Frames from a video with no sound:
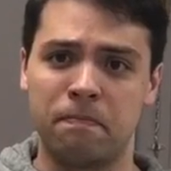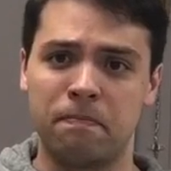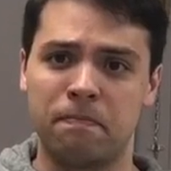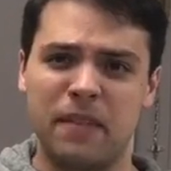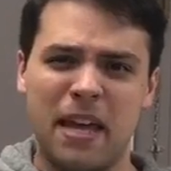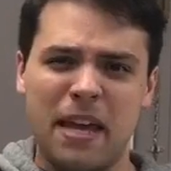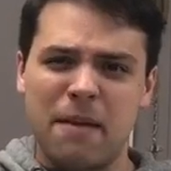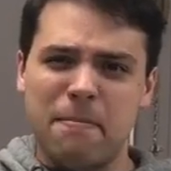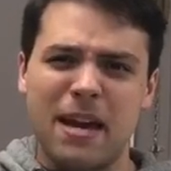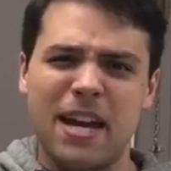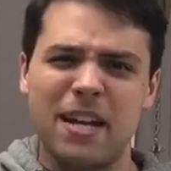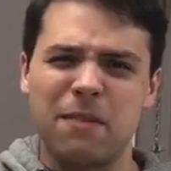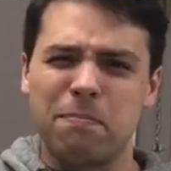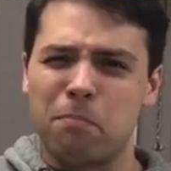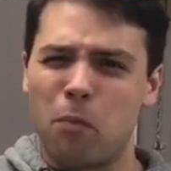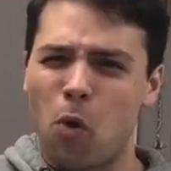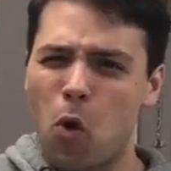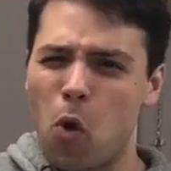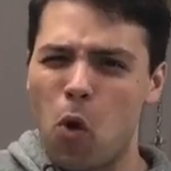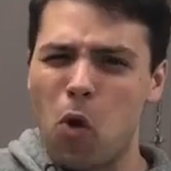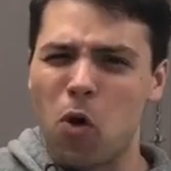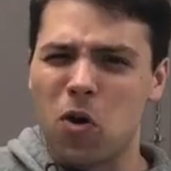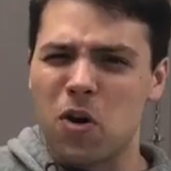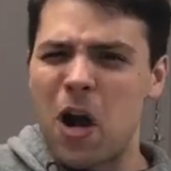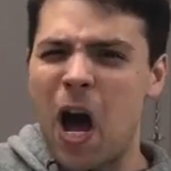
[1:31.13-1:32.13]
They made
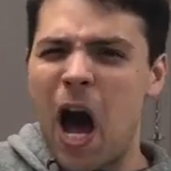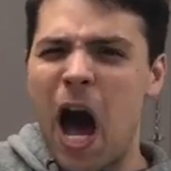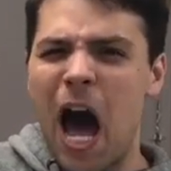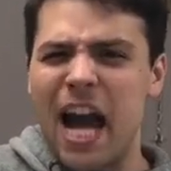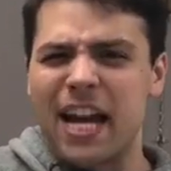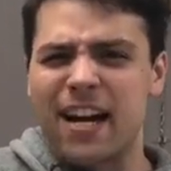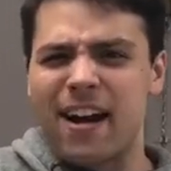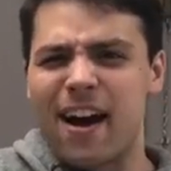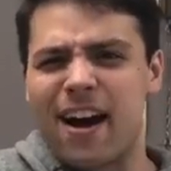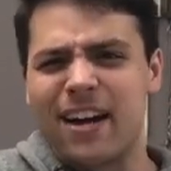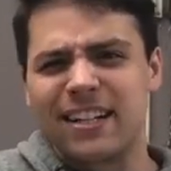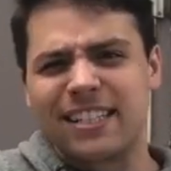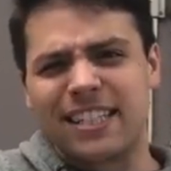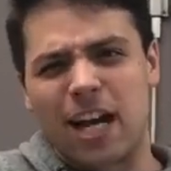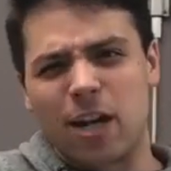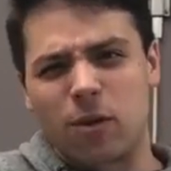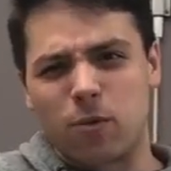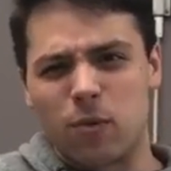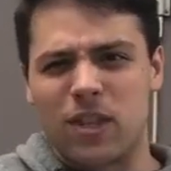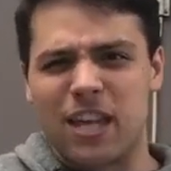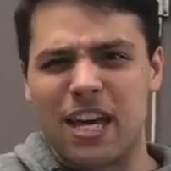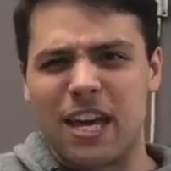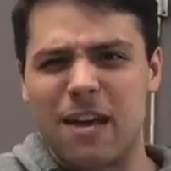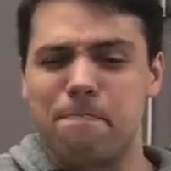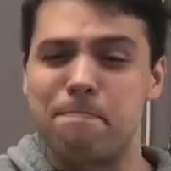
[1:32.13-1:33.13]
more eye contact
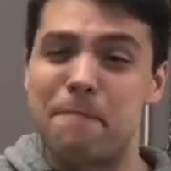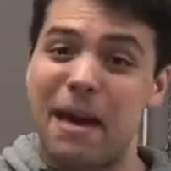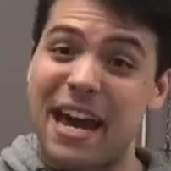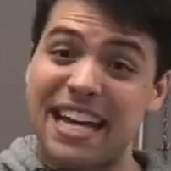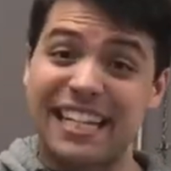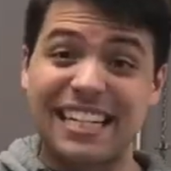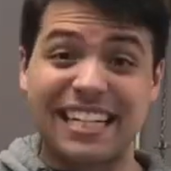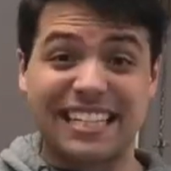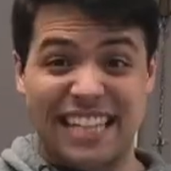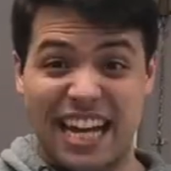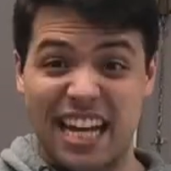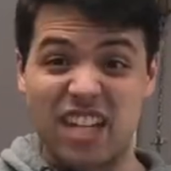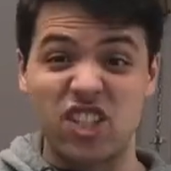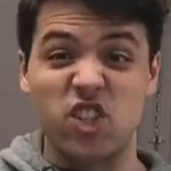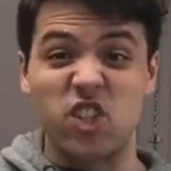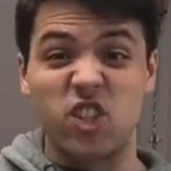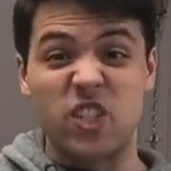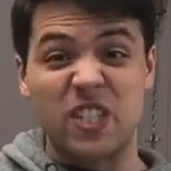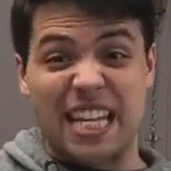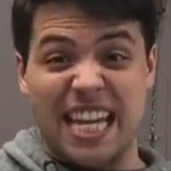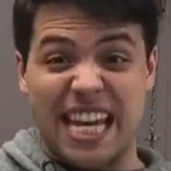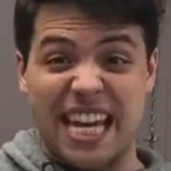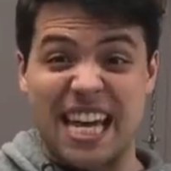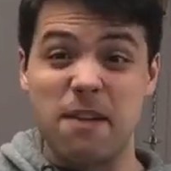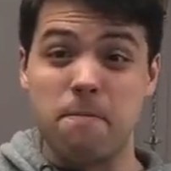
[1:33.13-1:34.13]
with him, paid attention
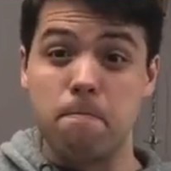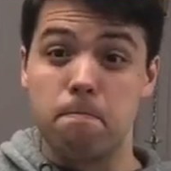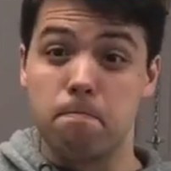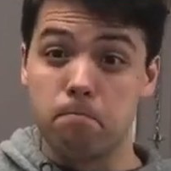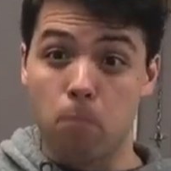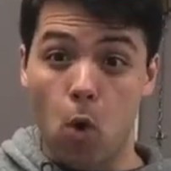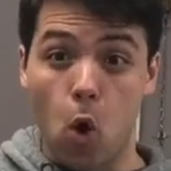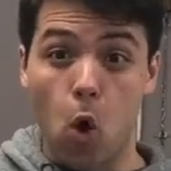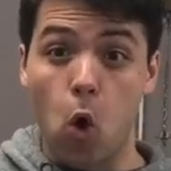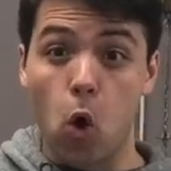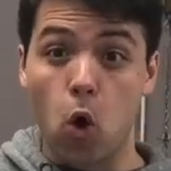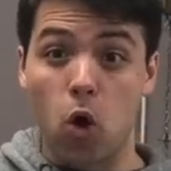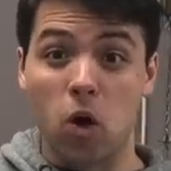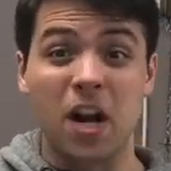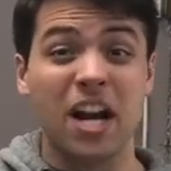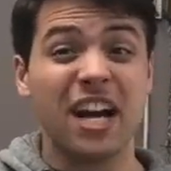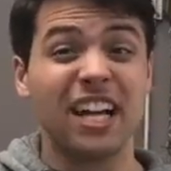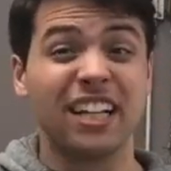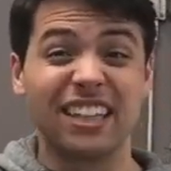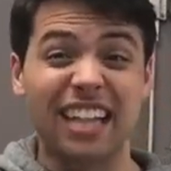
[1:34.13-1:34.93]
to him more,